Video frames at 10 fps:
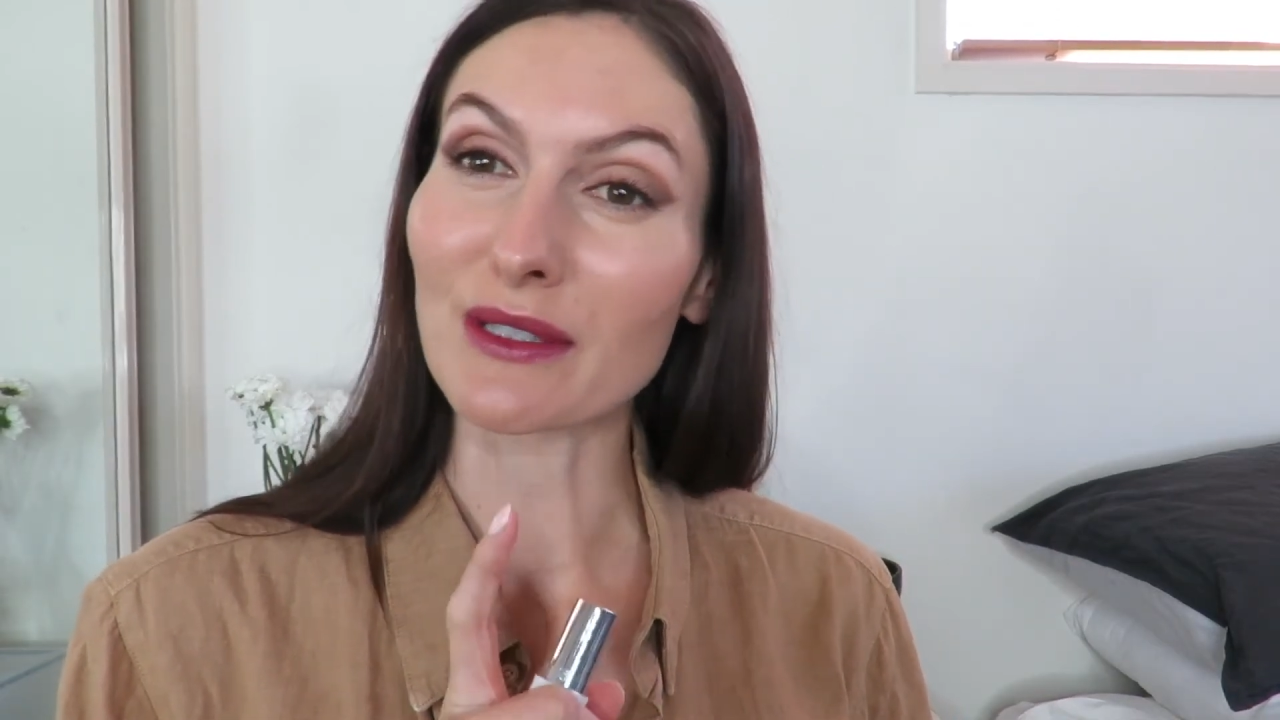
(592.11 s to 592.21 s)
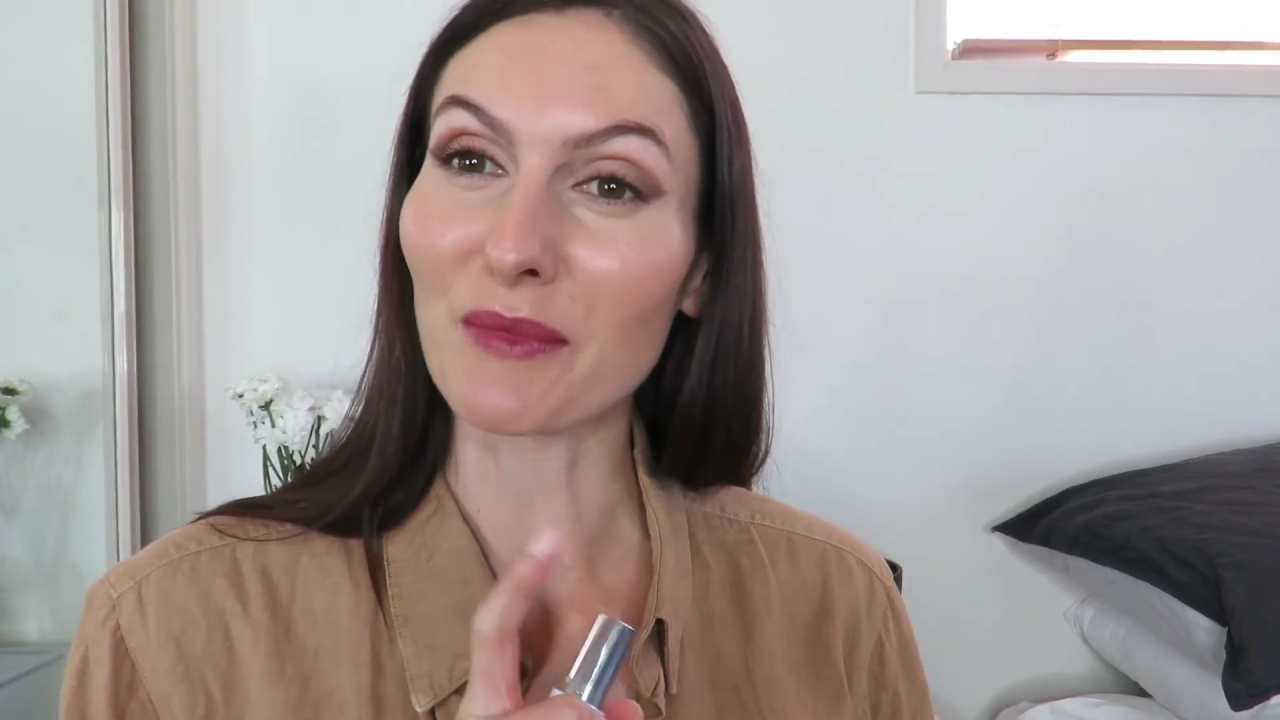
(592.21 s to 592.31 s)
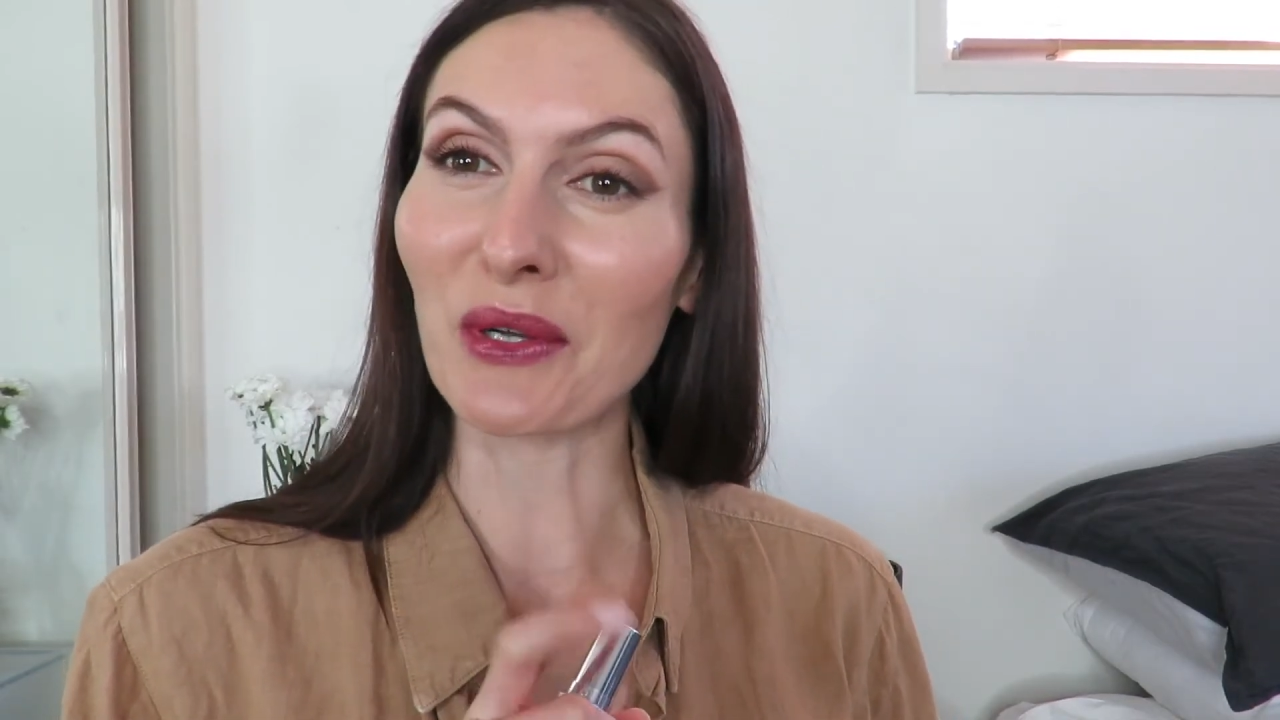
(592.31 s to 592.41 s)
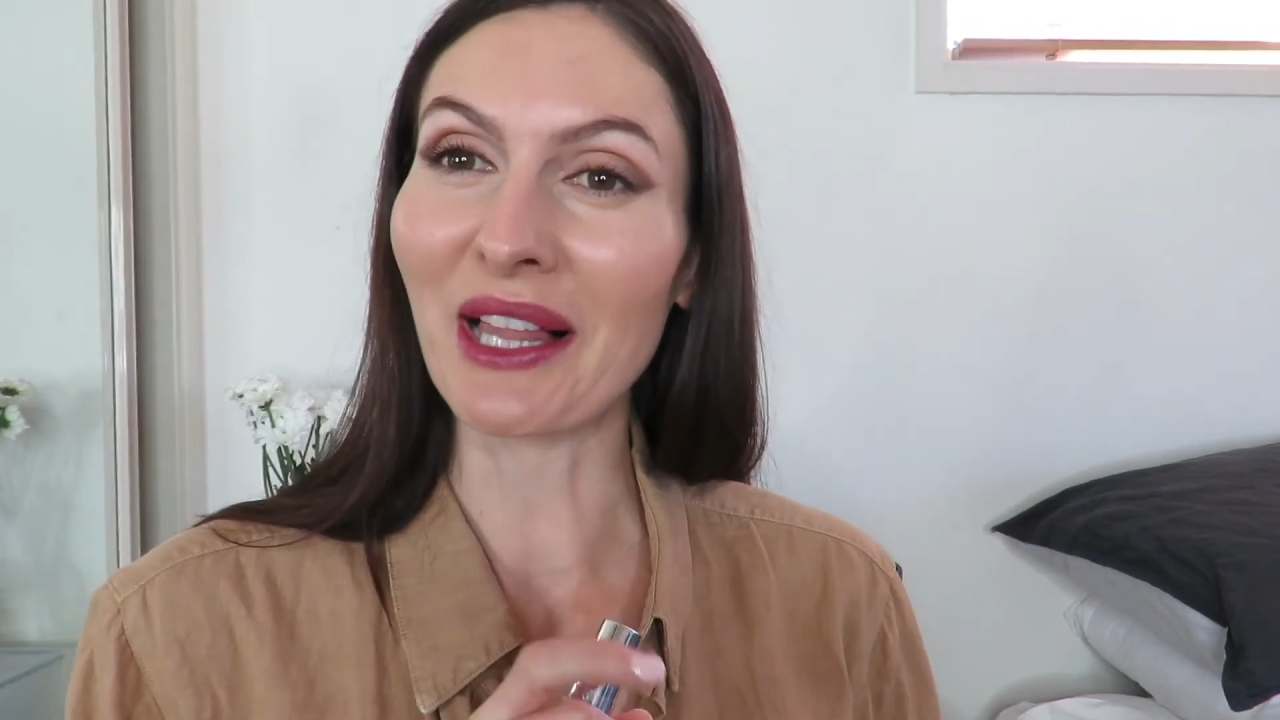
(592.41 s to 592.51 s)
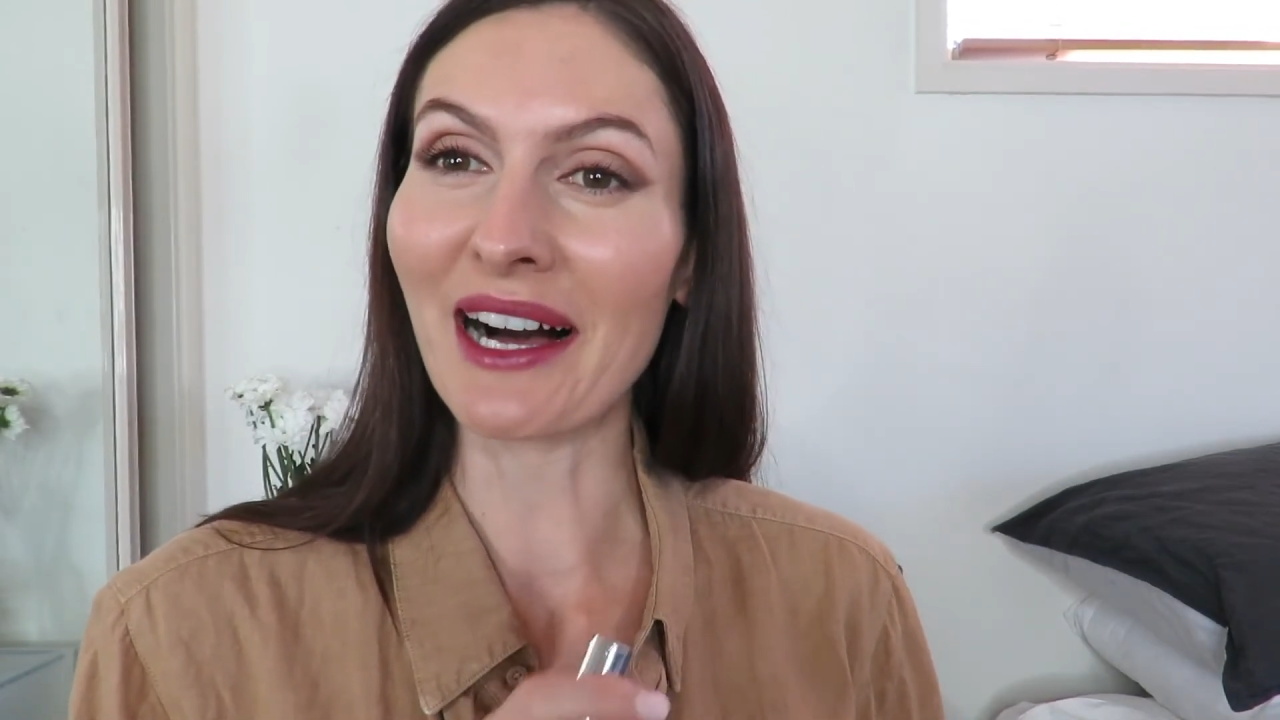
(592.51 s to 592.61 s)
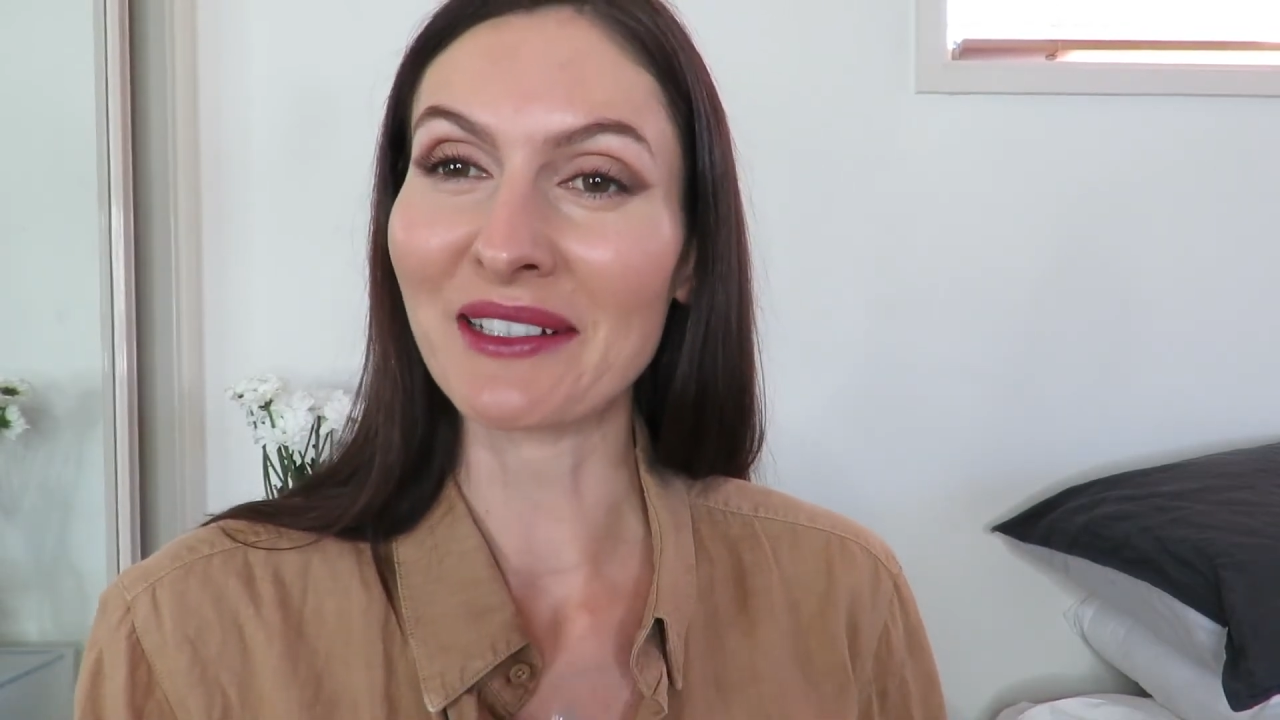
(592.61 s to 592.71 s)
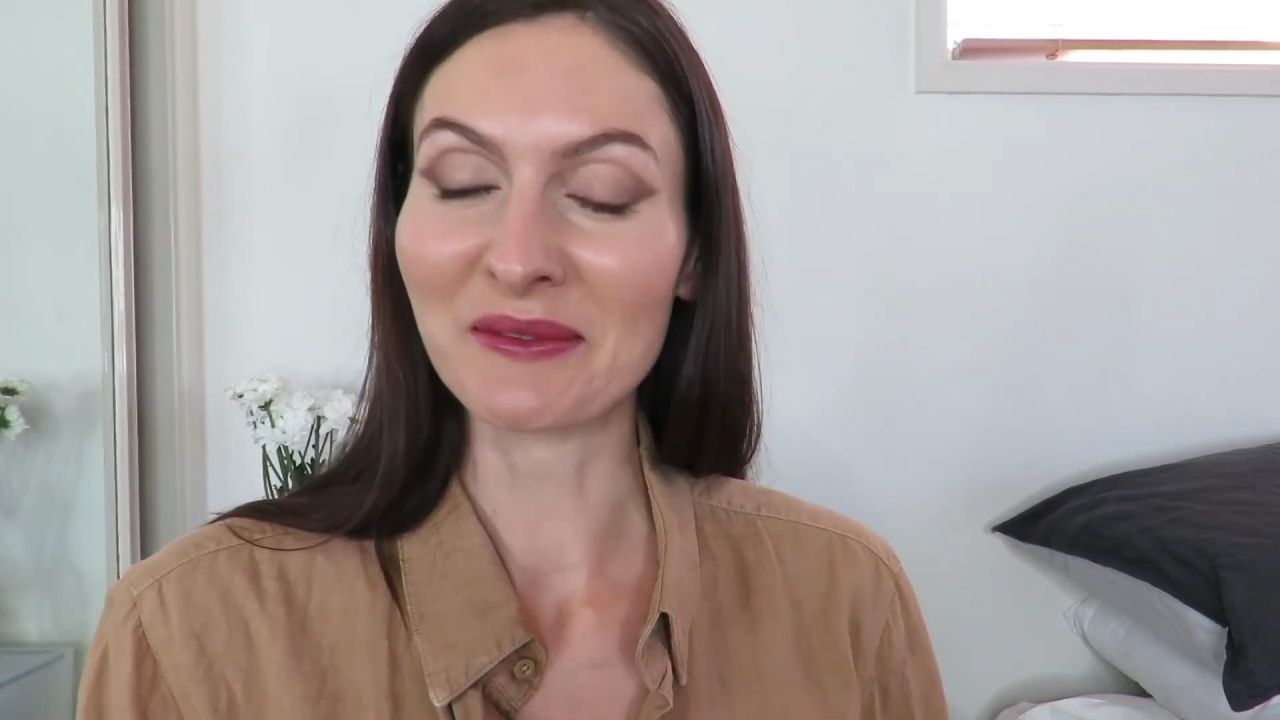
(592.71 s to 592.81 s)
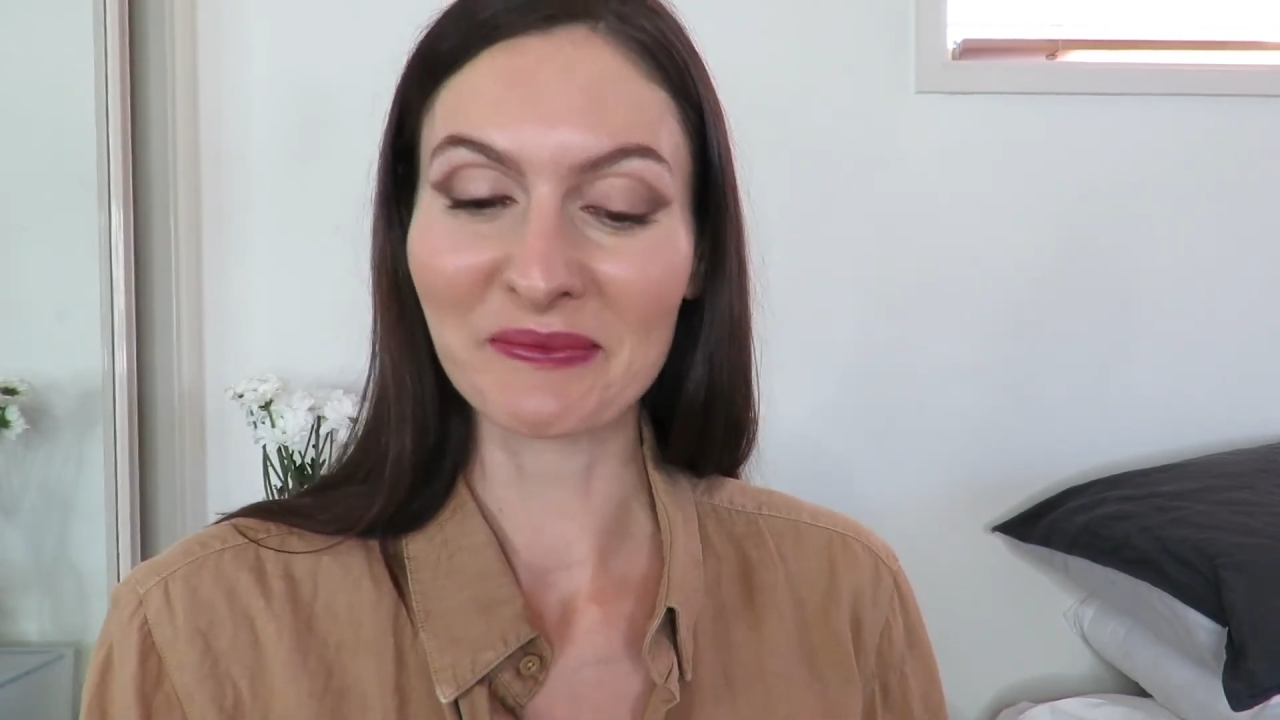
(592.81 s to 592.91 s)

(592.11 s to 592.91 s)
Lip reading: smaller.